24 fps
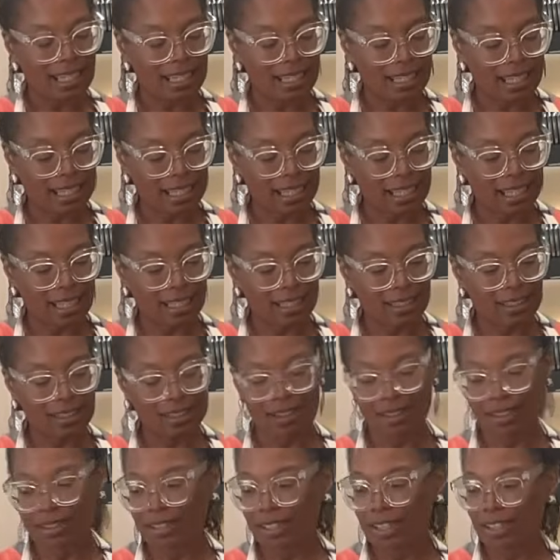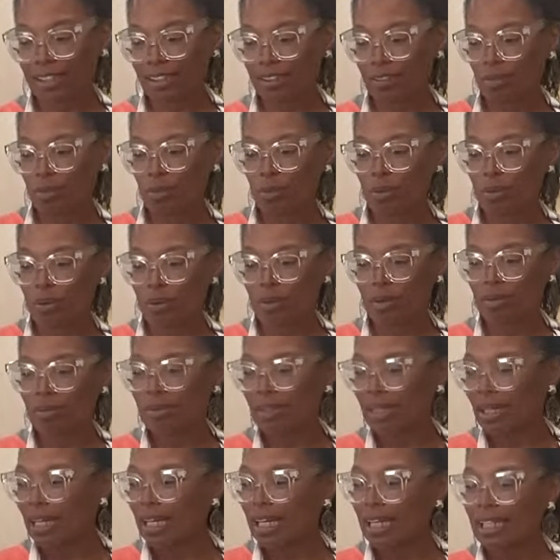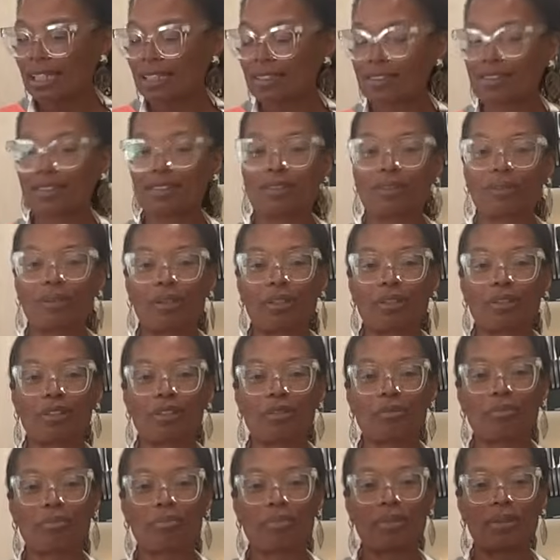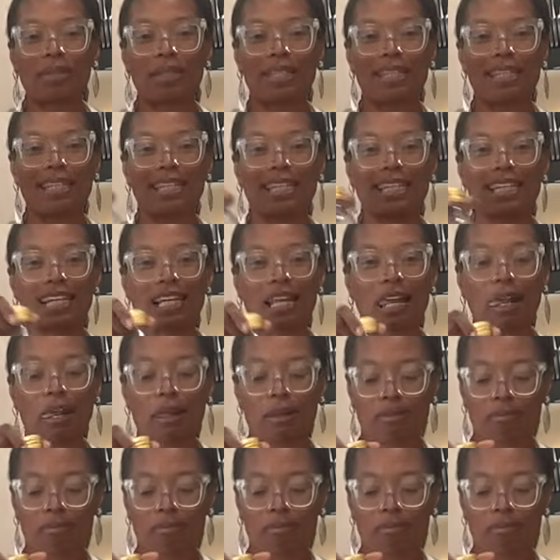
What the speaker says: and let that get warm is going to be